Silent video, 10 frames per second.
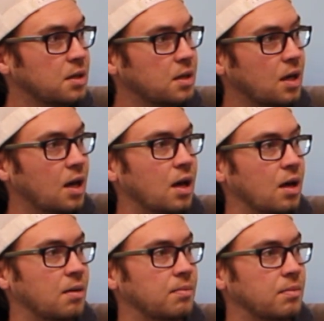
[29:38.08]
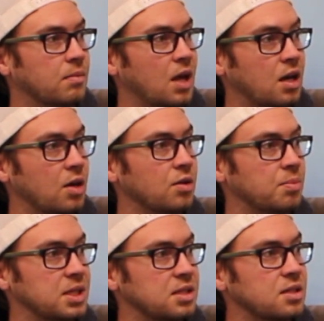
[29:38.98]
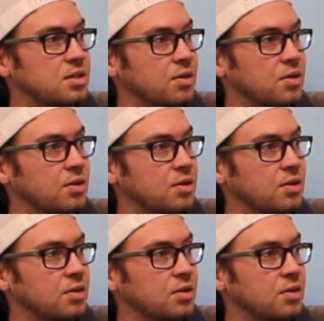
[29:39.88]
And like going giving